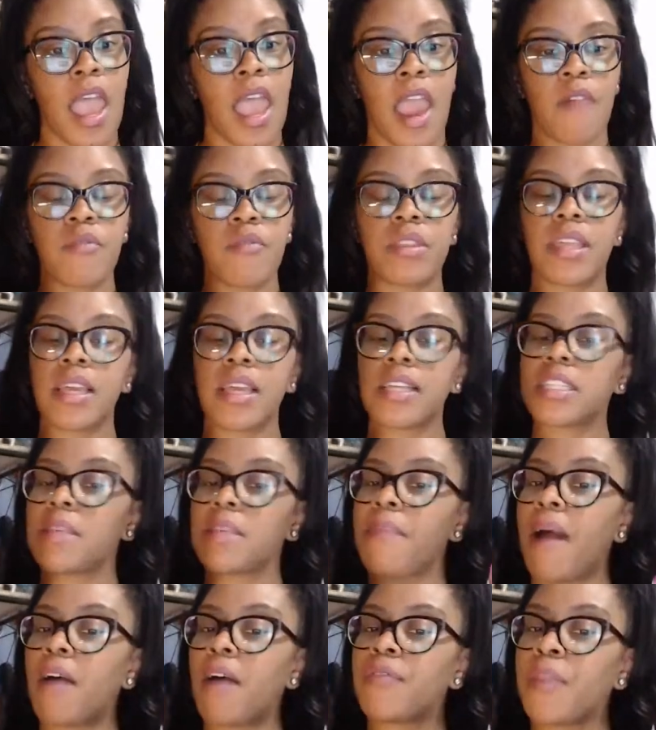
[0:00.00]
Everything is
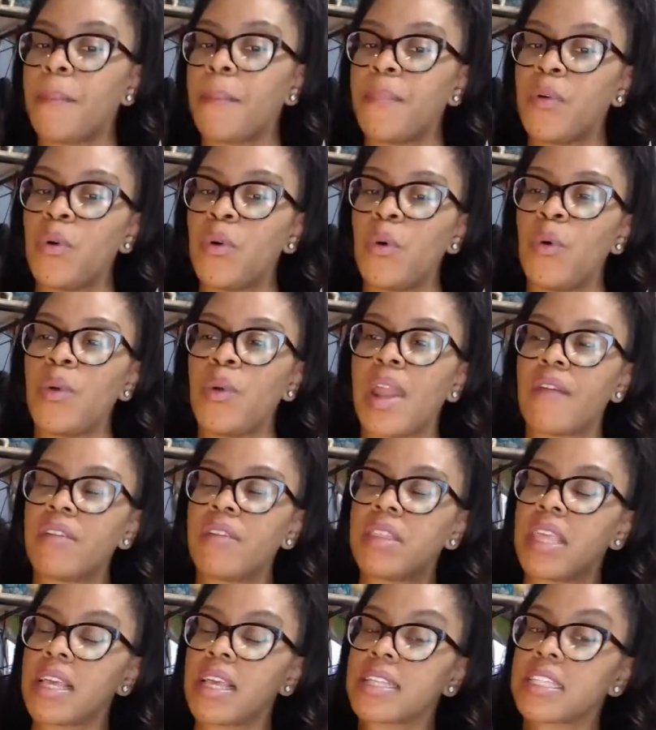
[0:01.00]
about the mood.
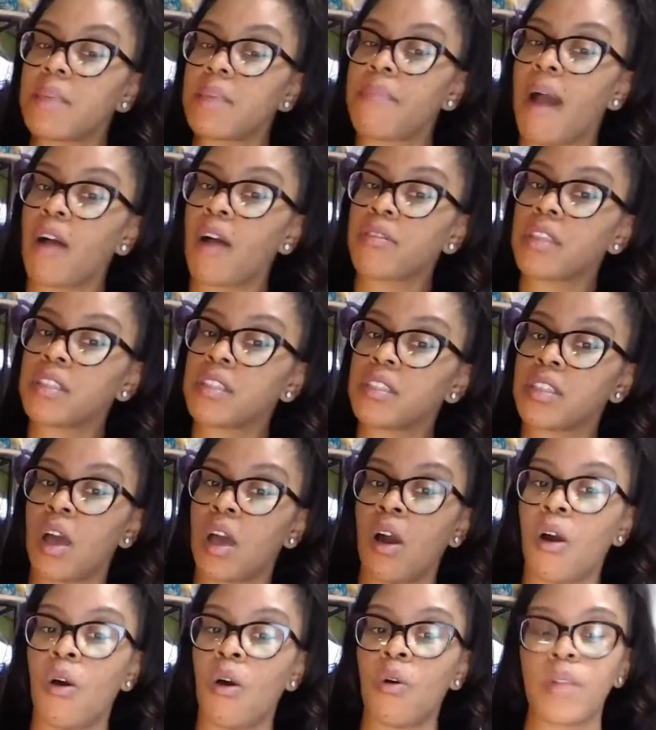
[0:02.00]
Everything is about the
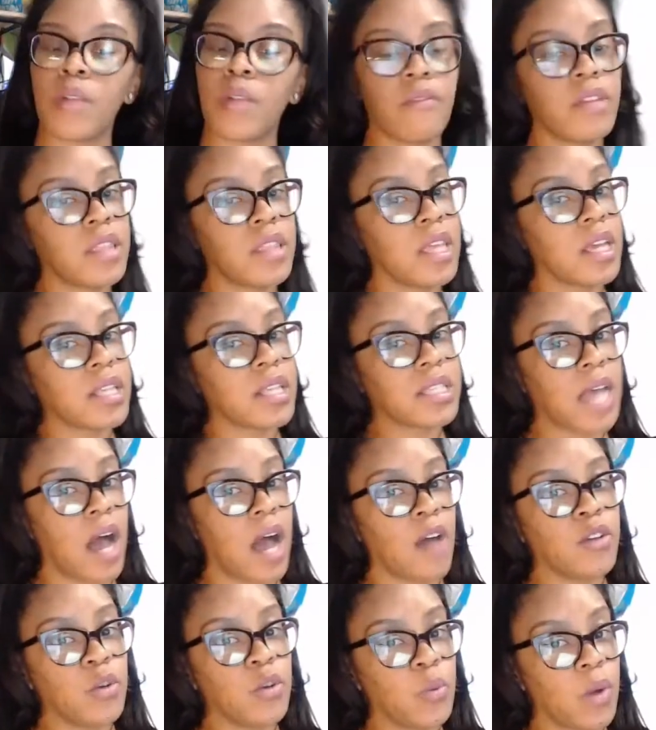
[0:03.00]
tone. Everything is
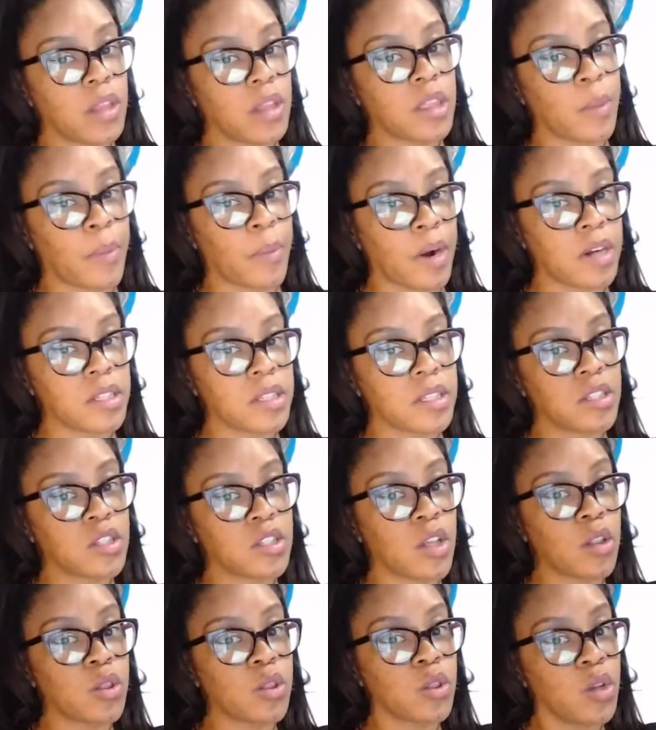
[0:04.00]
how you want the person
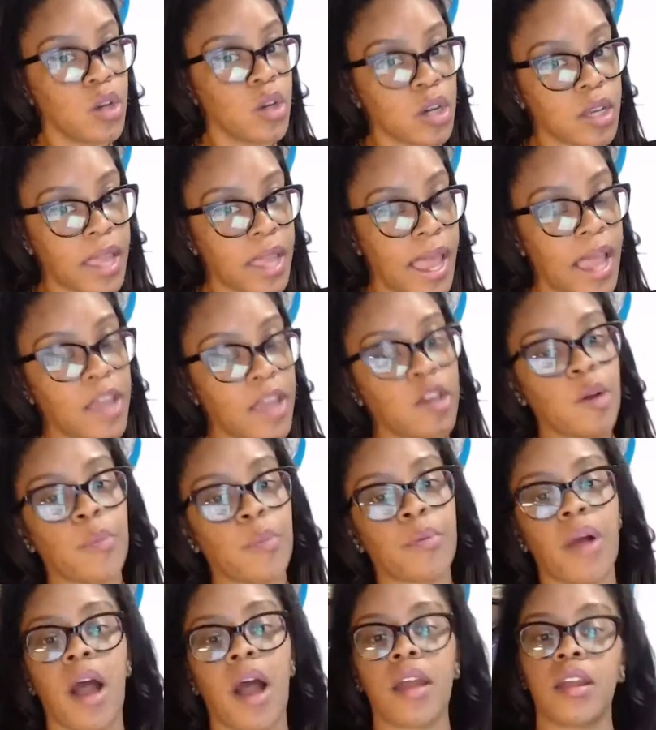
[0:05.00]
to look at your
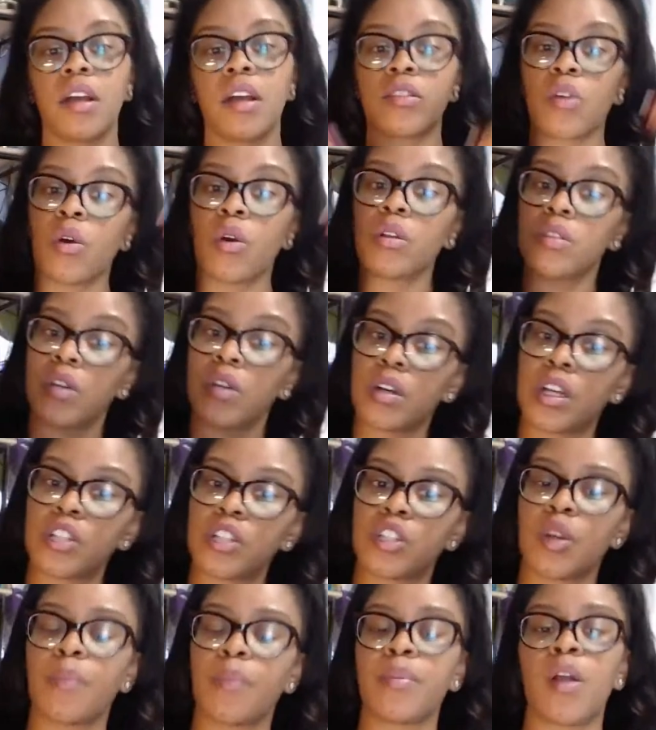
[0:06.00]
product or look
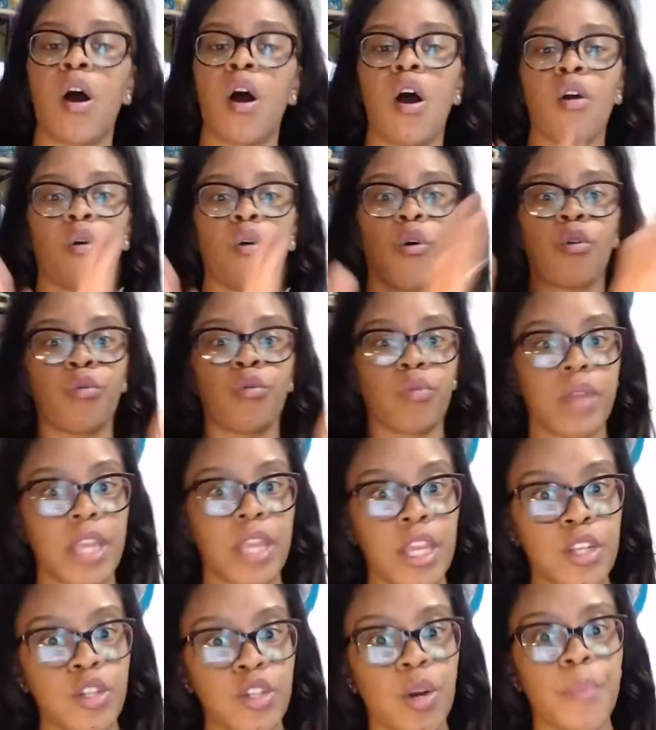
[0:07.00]
at your blog or
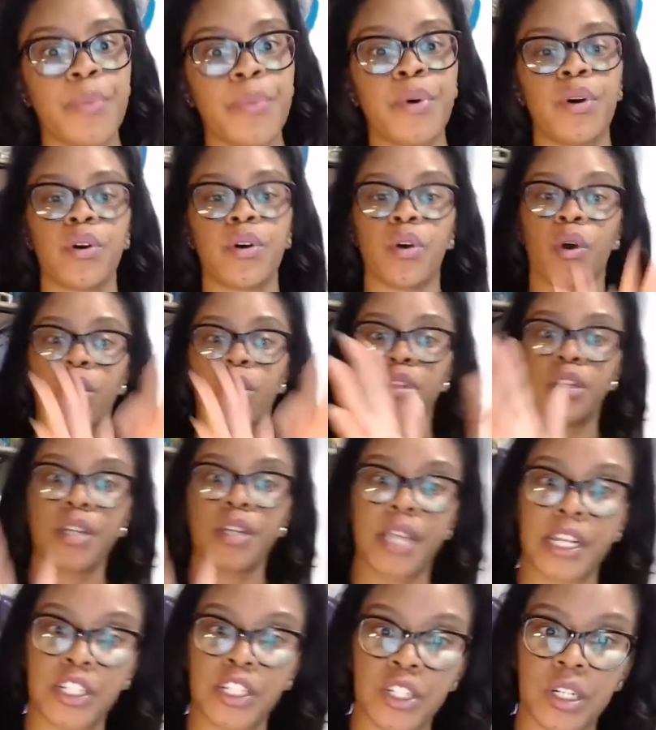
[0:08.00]
read your book or
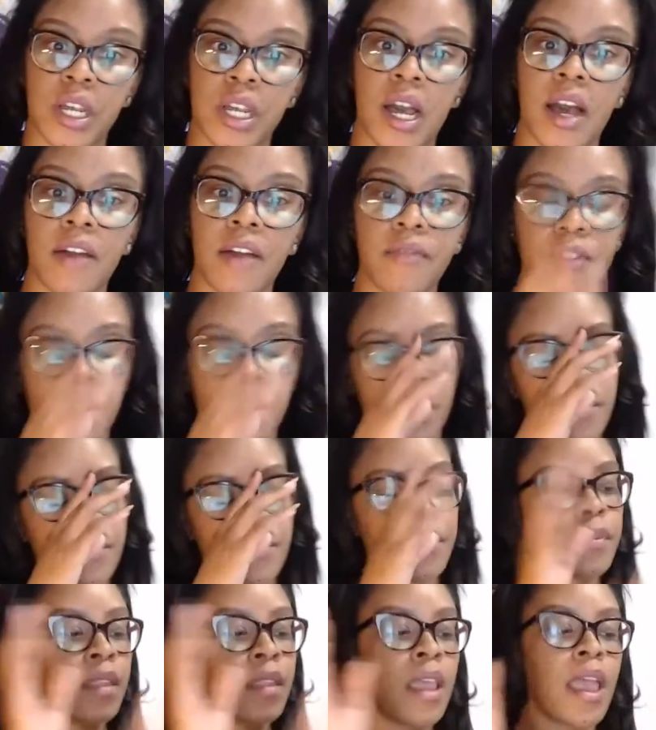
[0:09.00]
look at your cover.
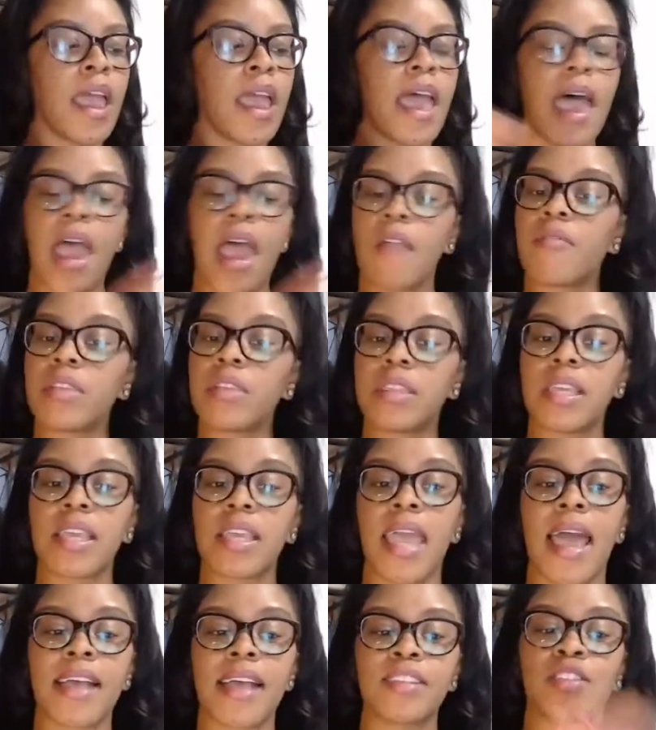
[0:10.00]
Everything
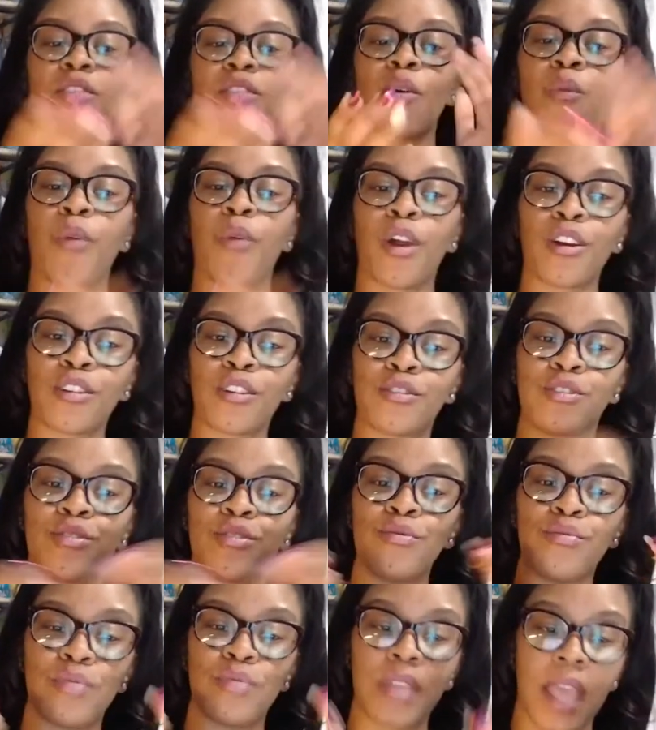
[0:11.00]
has to work
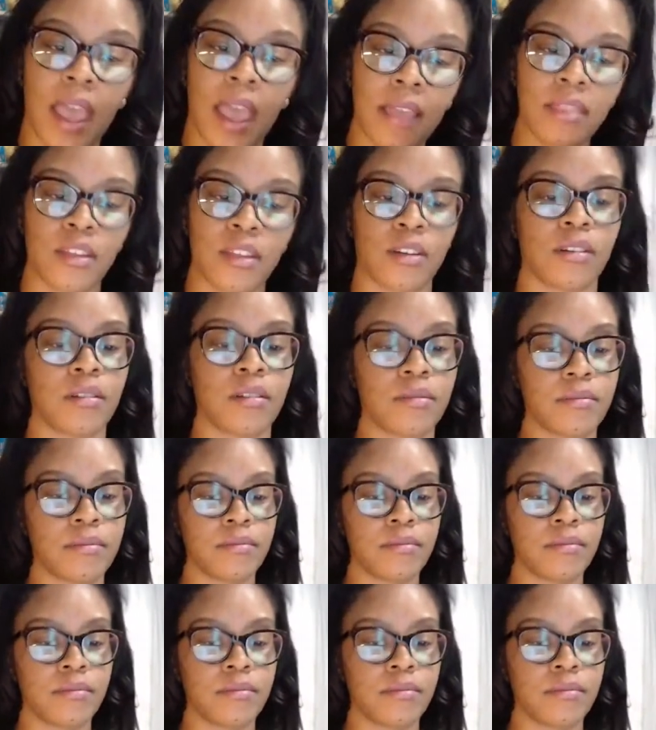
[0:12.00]
together,